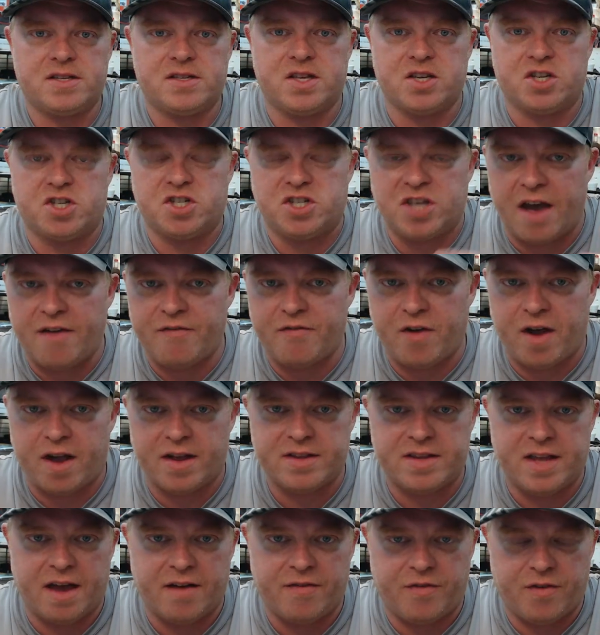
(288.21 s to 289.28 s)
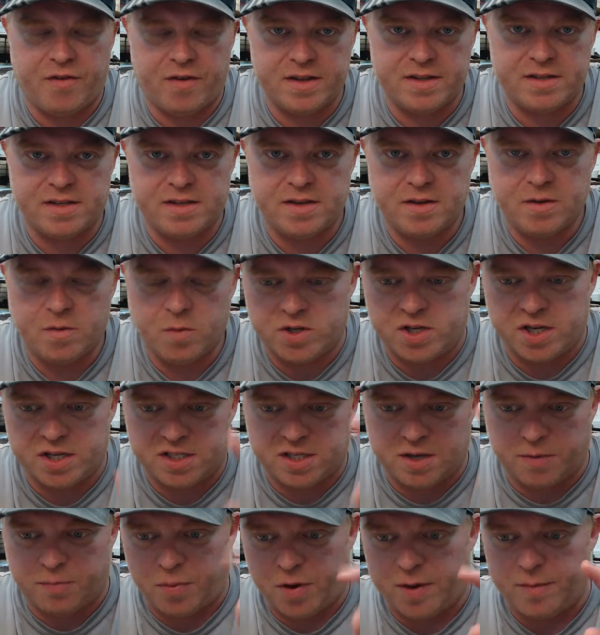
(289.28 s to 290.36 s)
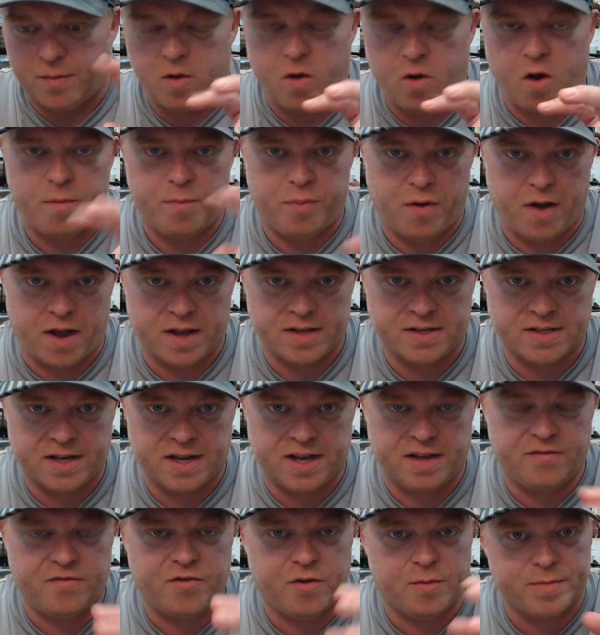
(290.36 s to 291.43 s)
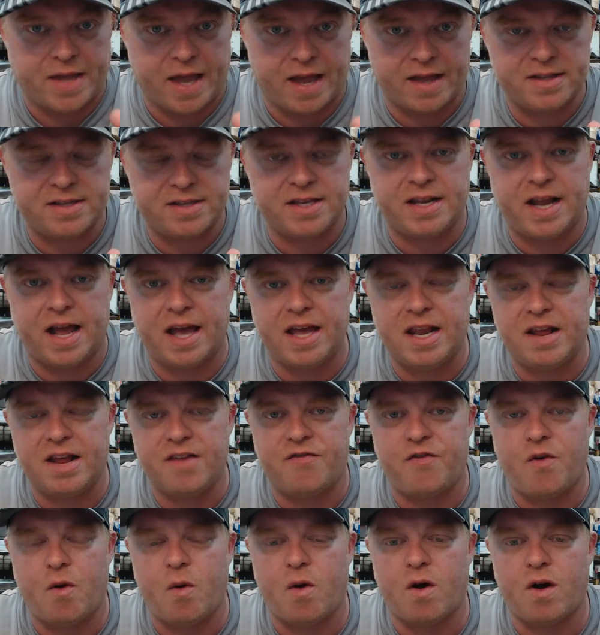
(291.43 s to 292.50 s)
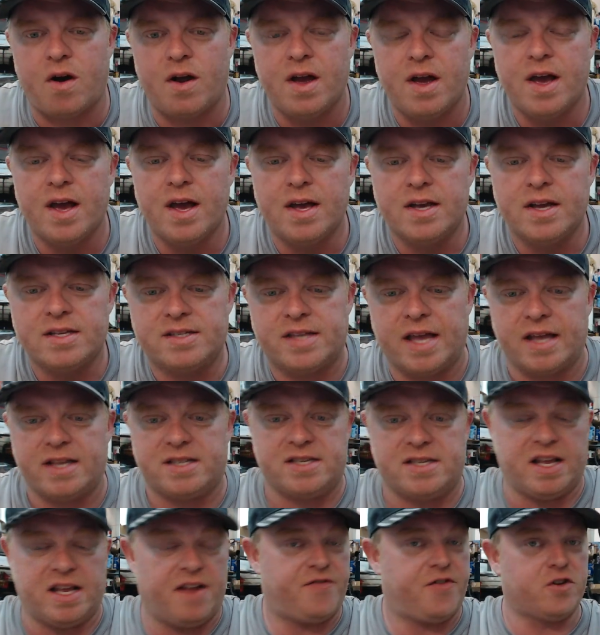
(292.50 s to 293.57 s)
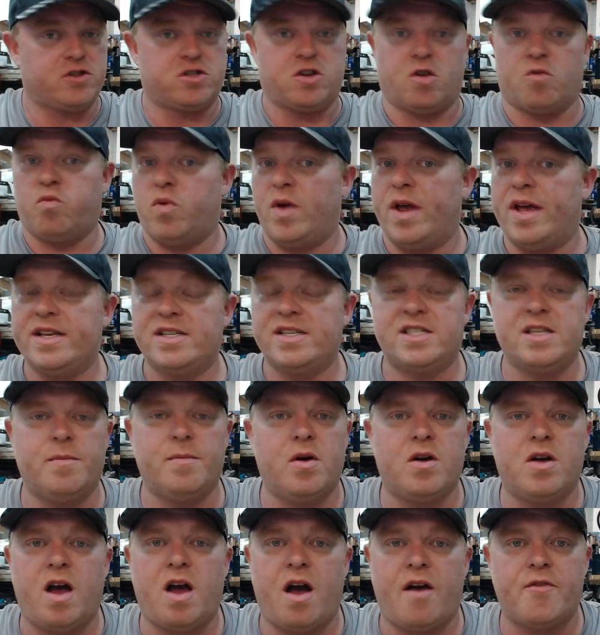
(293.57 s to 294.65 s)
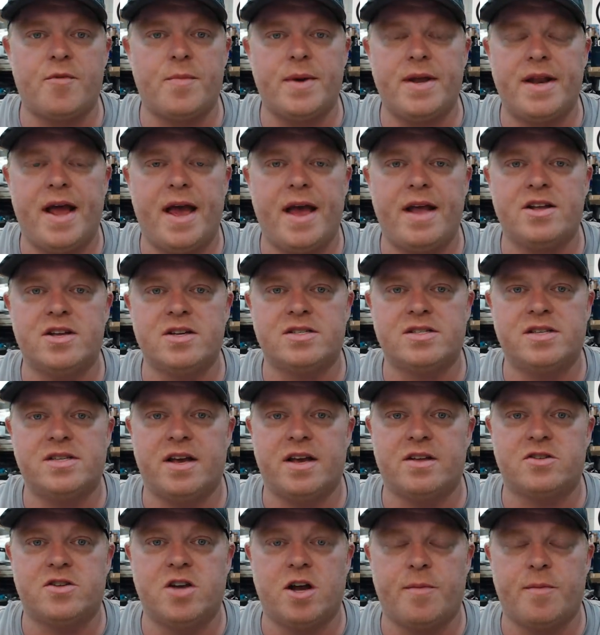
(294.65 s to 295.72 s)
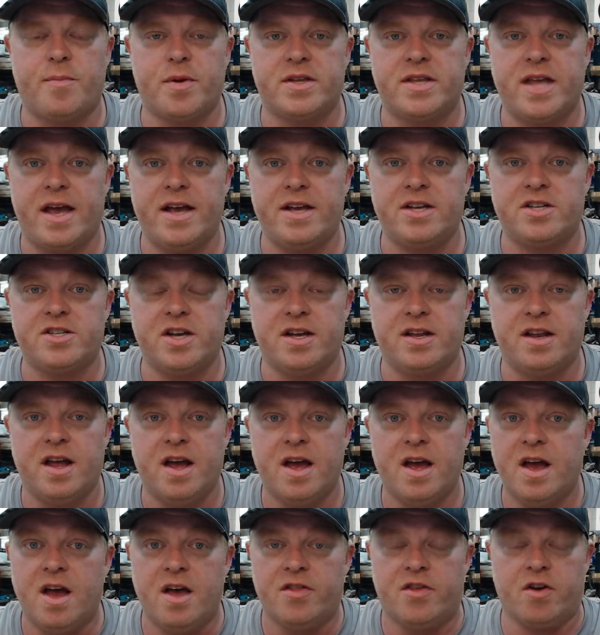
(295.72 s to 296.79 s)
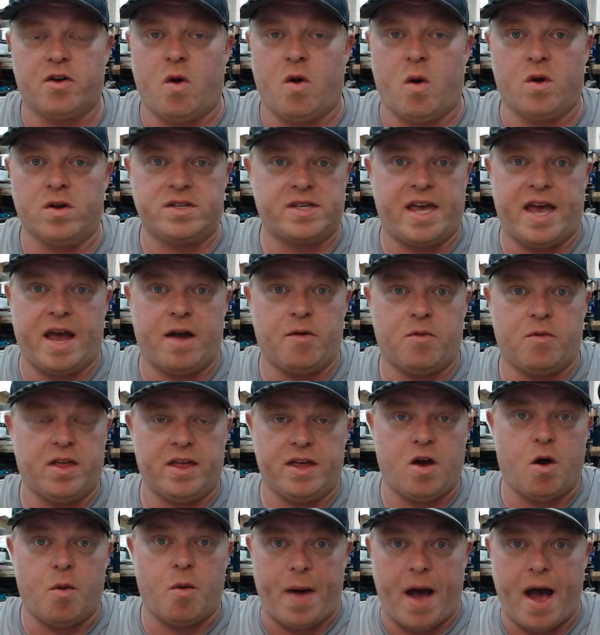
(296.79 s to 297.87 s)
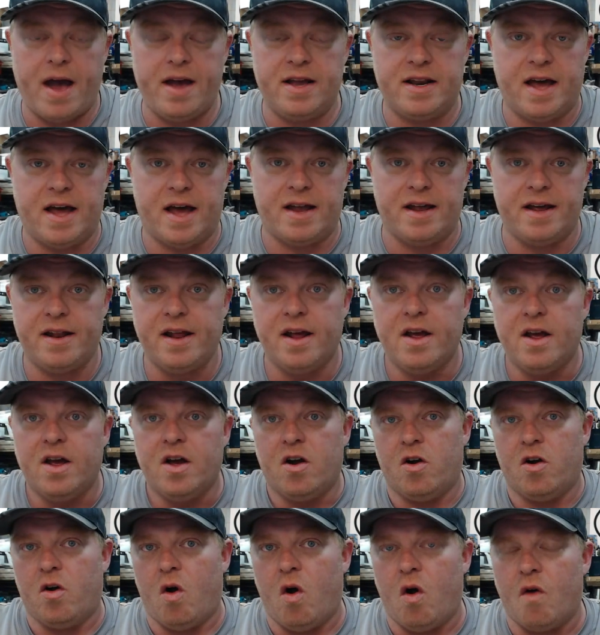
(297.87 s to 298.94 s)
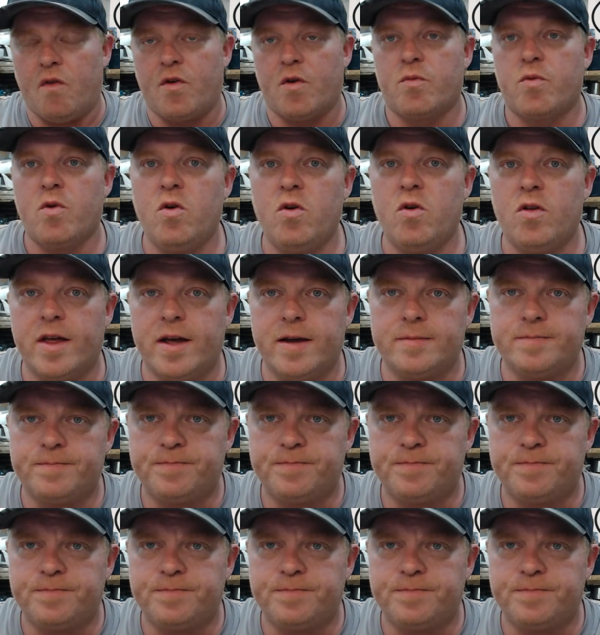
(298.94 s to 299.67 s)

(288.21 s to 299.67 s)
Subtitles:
The Chevron deference, which is Supreme Court precedent from 1984, states that if there's a reasonable government agency interpretation, the courts can't really opine on it or overrule it.